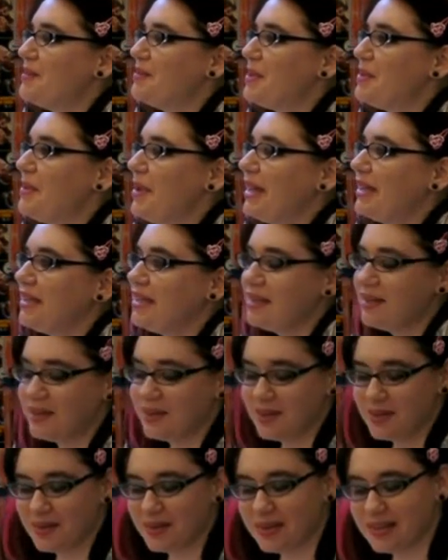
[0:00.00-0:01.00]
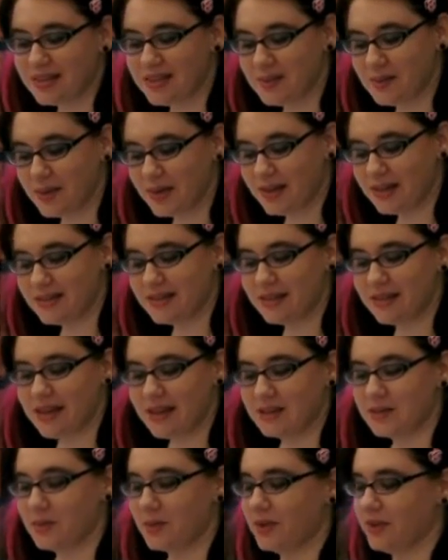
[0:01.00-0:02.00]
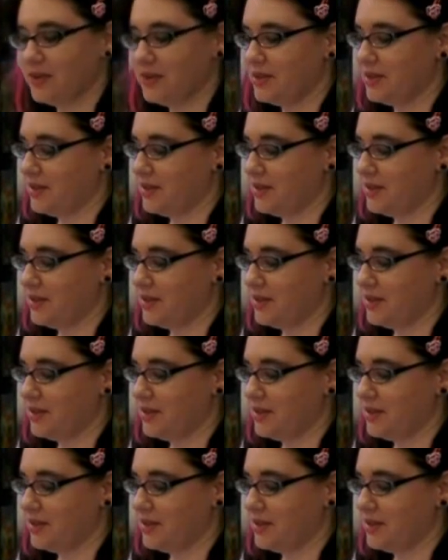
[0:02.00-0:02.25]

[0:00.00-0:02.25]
But mainly, let's see, what is the last word?